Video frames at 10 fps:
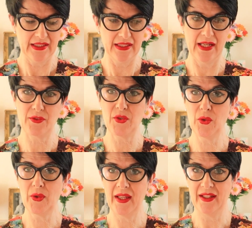Now,
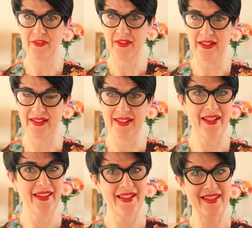talking of
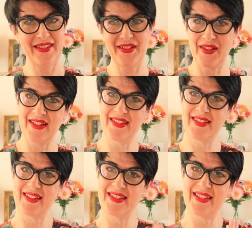Linda, this is a
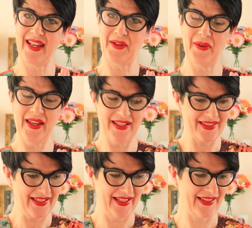nice segue,
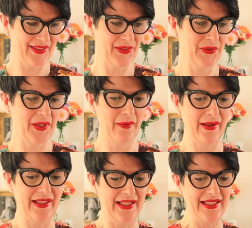isn't it, into talking
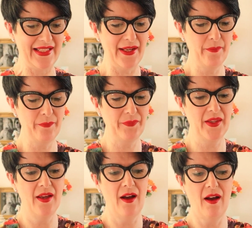about Linda.
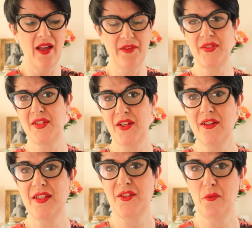I have
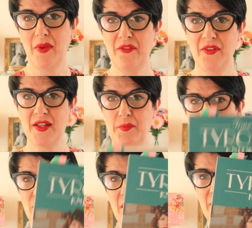started on my first project